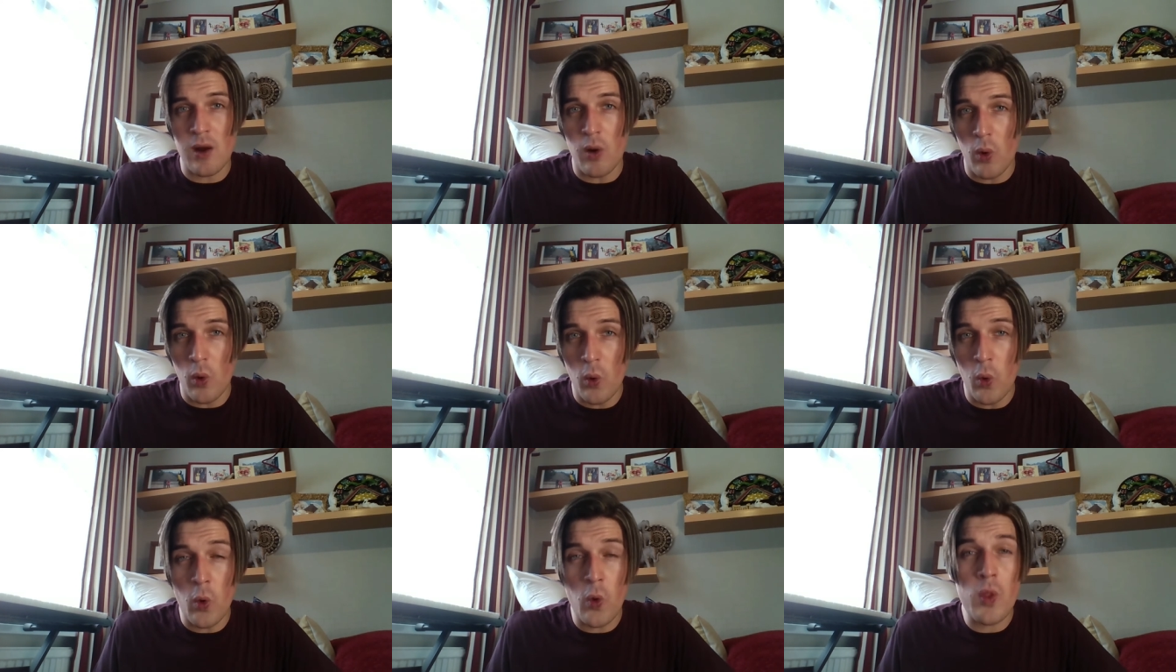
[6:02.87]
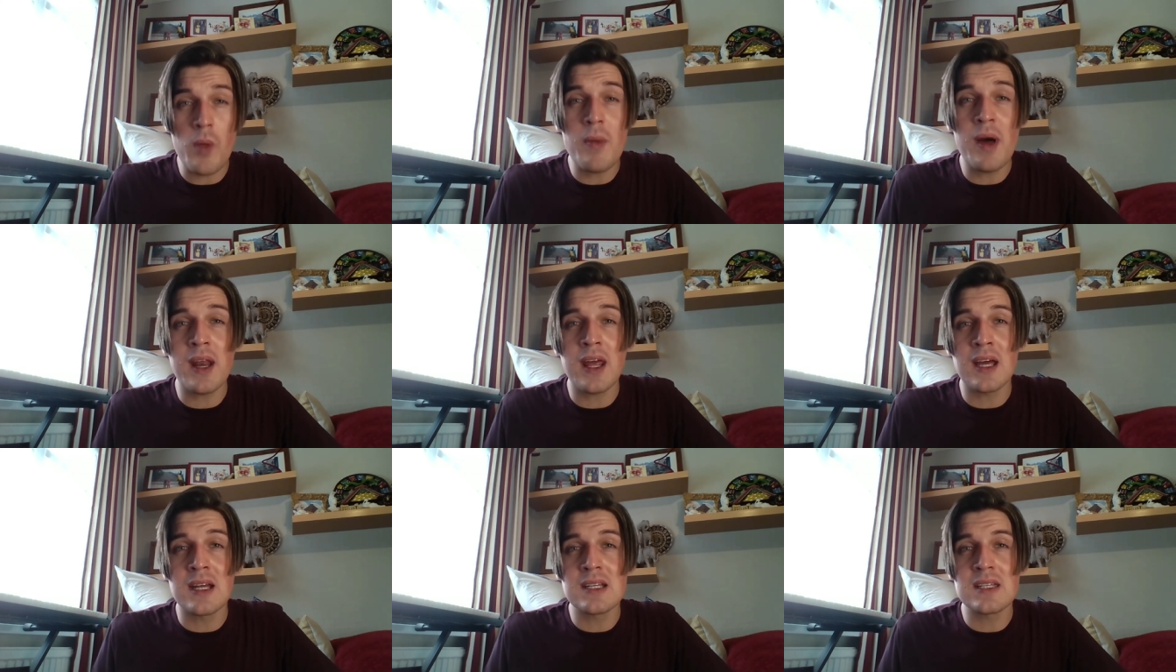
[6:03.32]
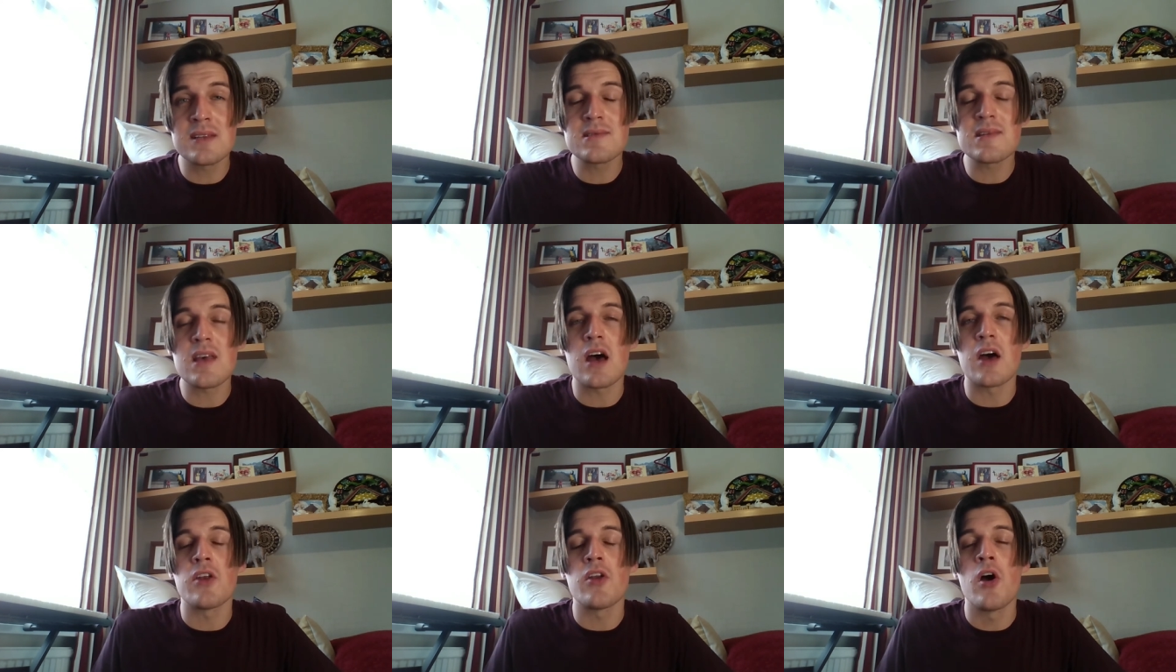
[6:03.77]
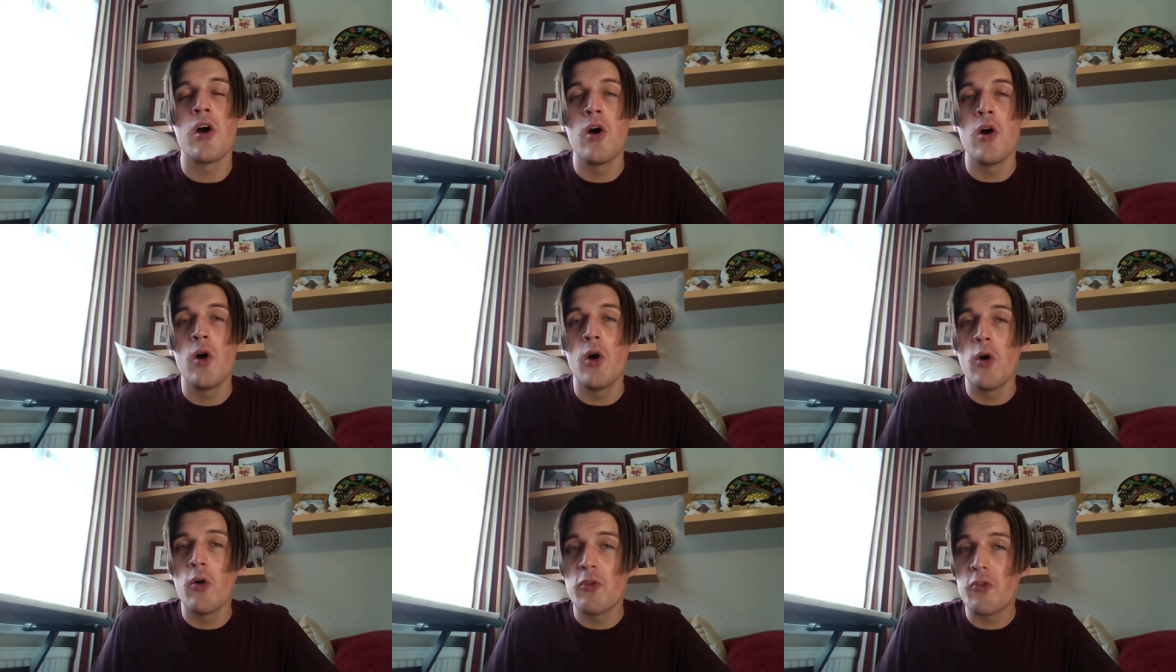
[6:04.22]
all the money under the sun
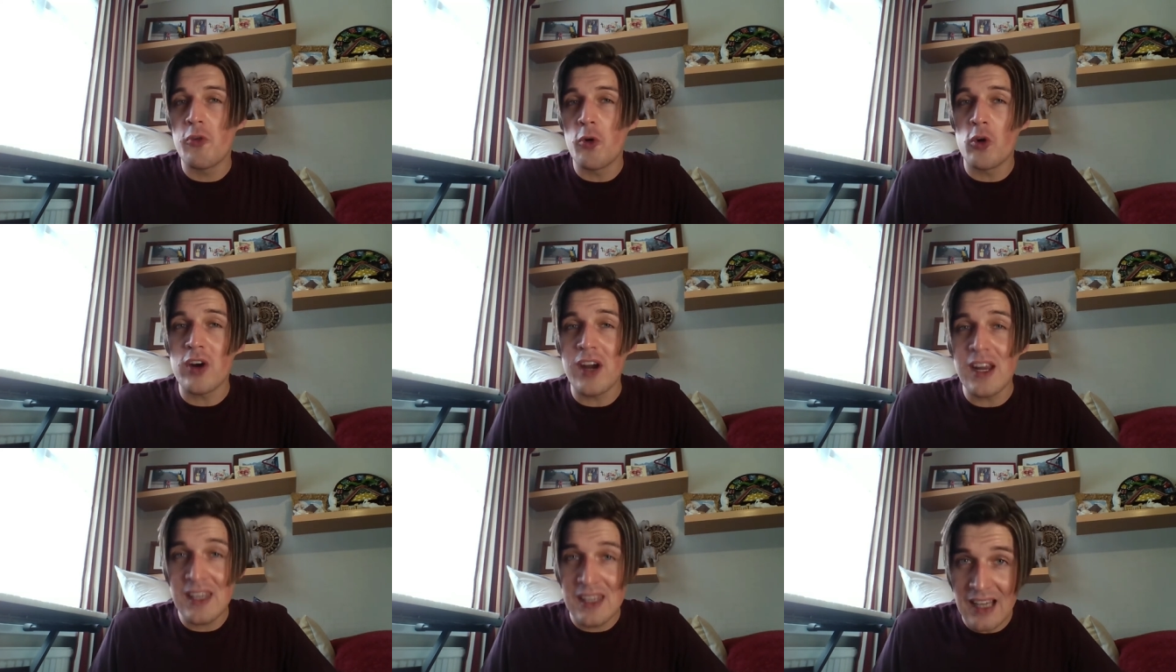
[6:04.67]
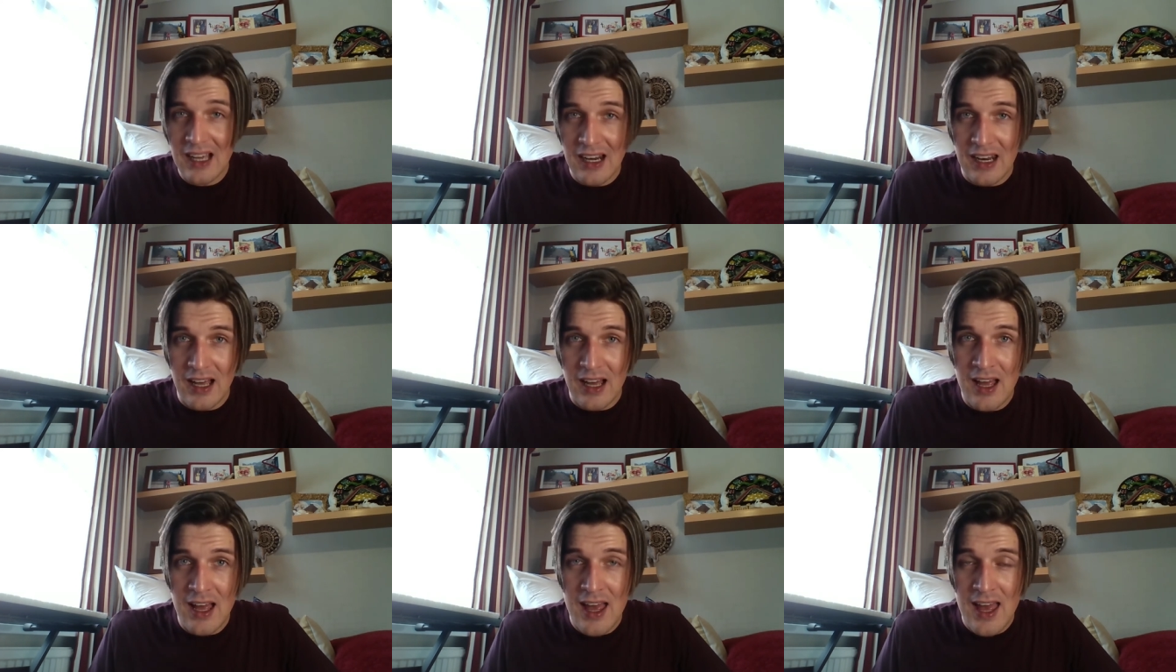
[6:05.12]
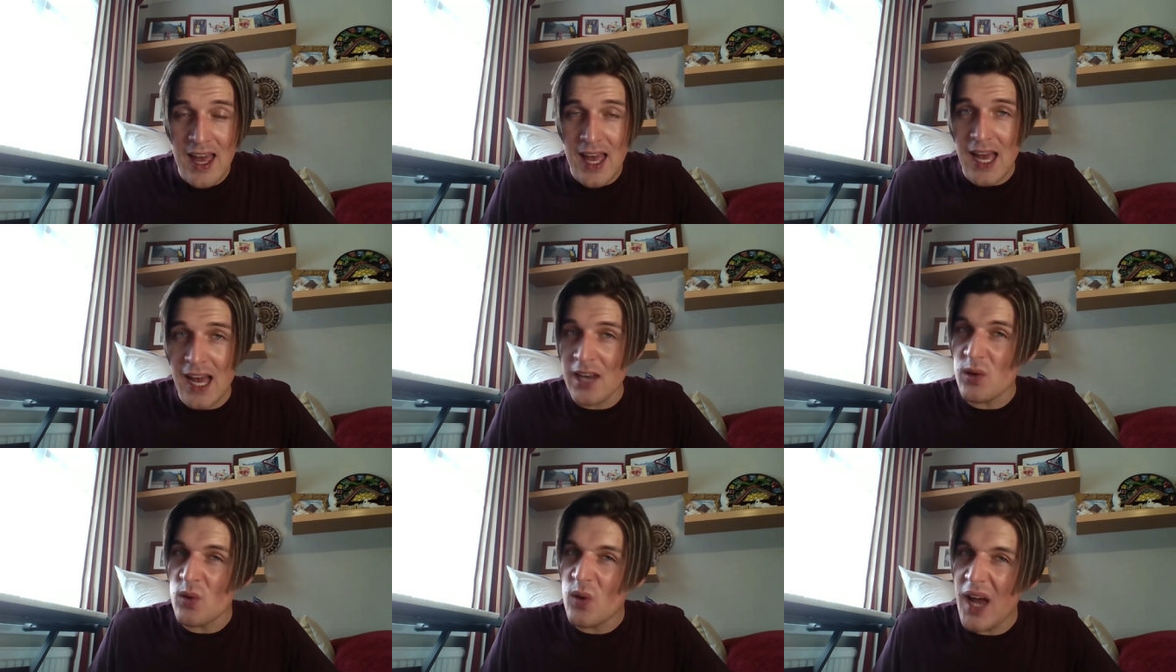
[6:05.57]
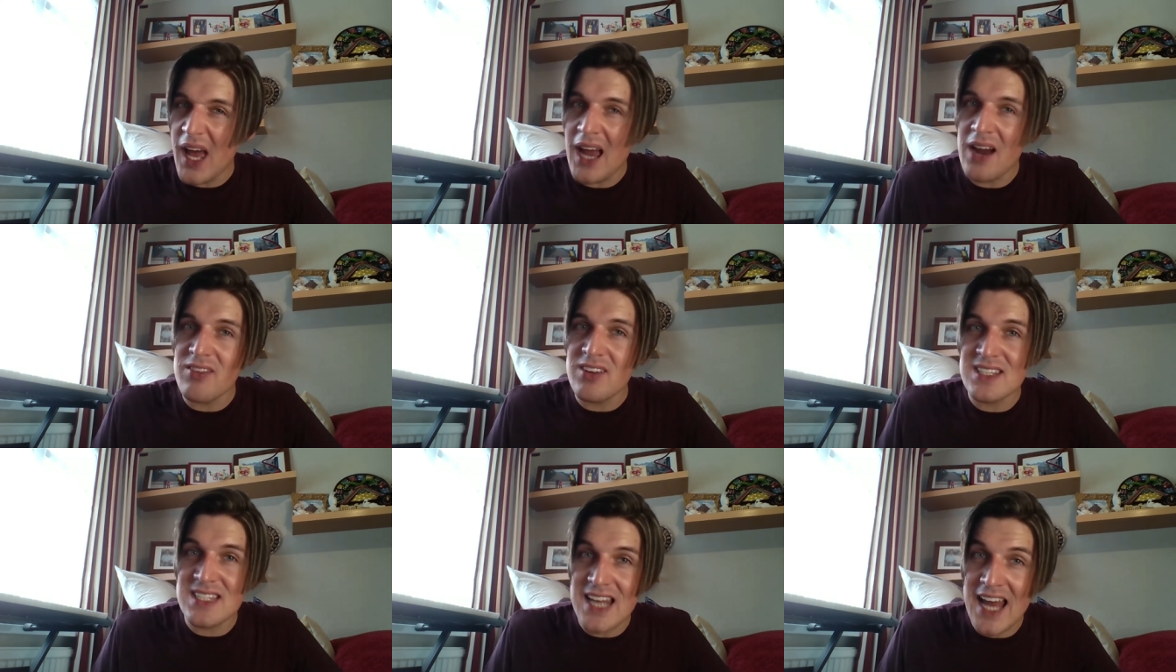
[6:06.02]
for a colour and your hair
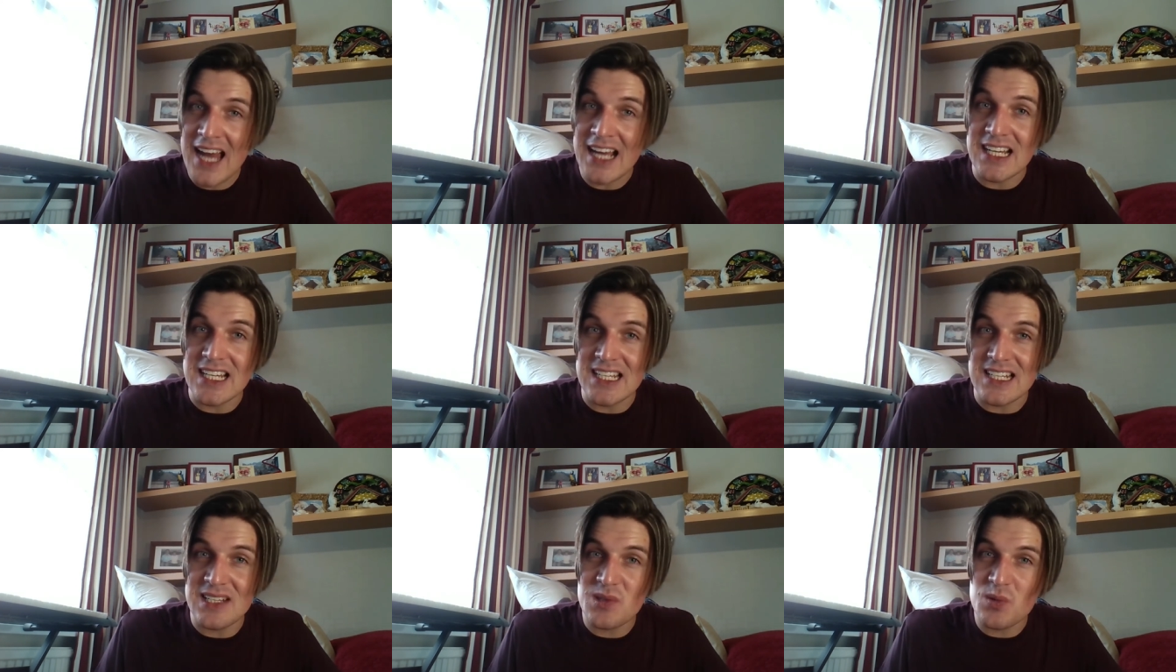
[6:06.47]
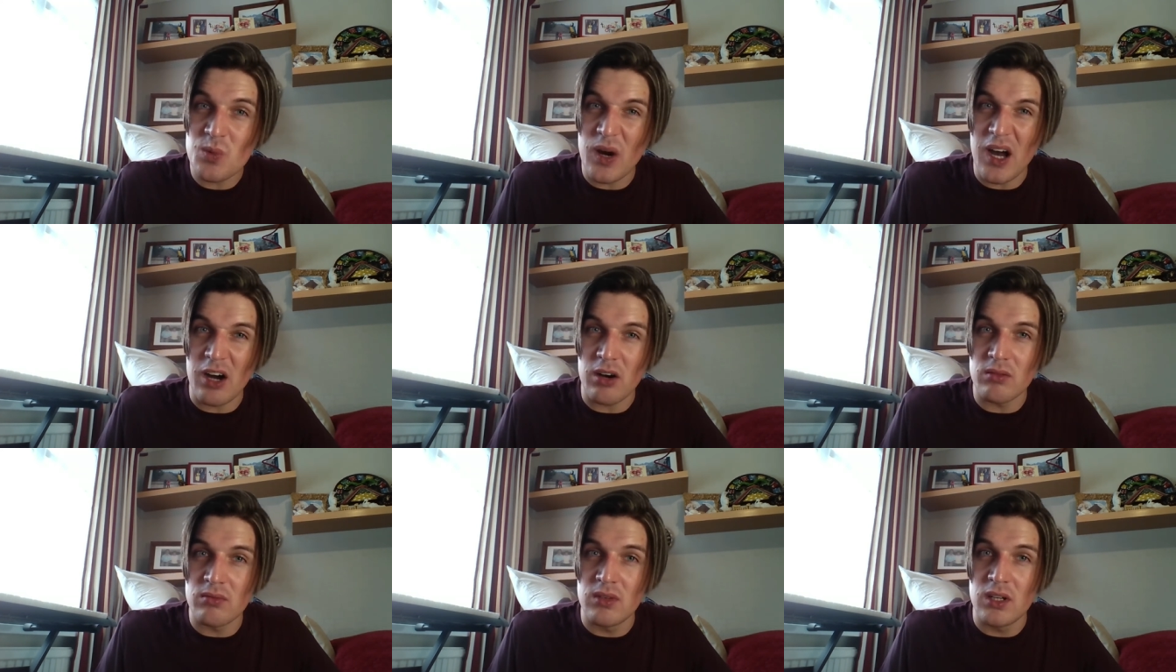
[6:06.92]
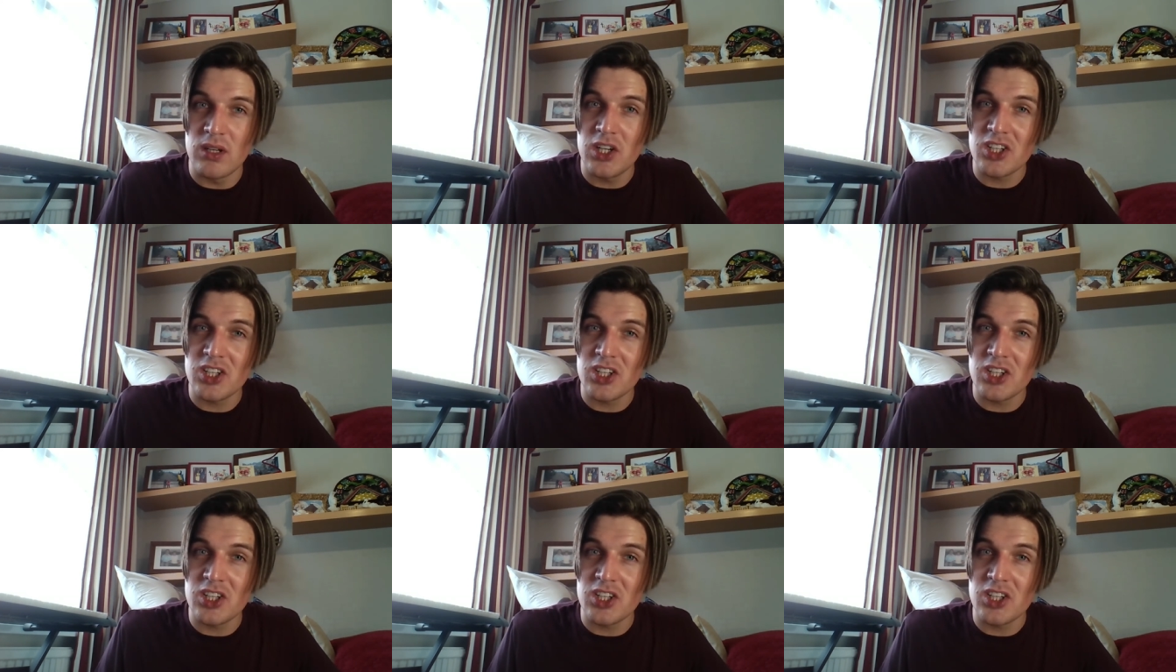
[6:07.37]
is knackered as well.